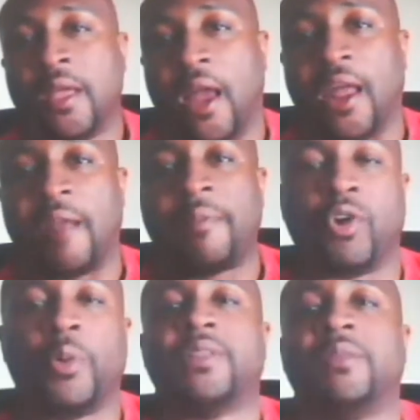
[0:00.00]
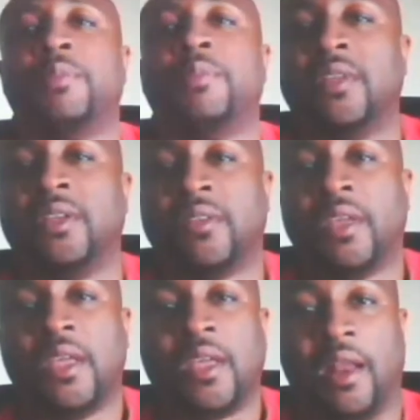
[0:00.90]
A lot of people quit the business.
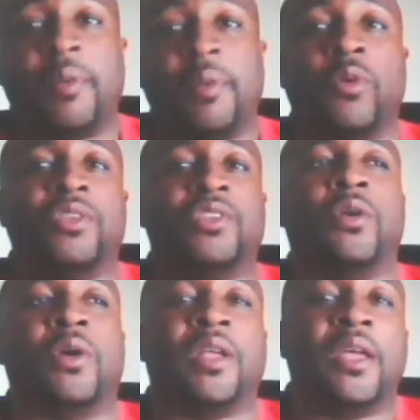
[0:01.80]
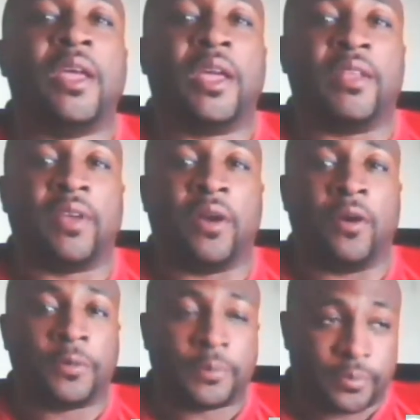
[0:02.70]
A lot of people enjoyed it, and
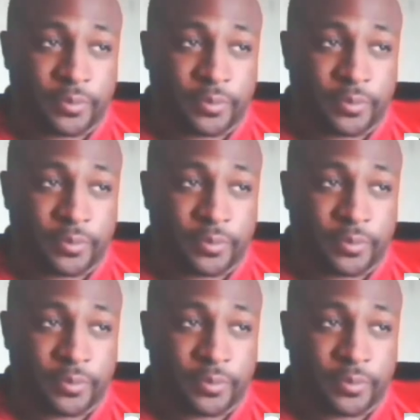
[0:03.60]
so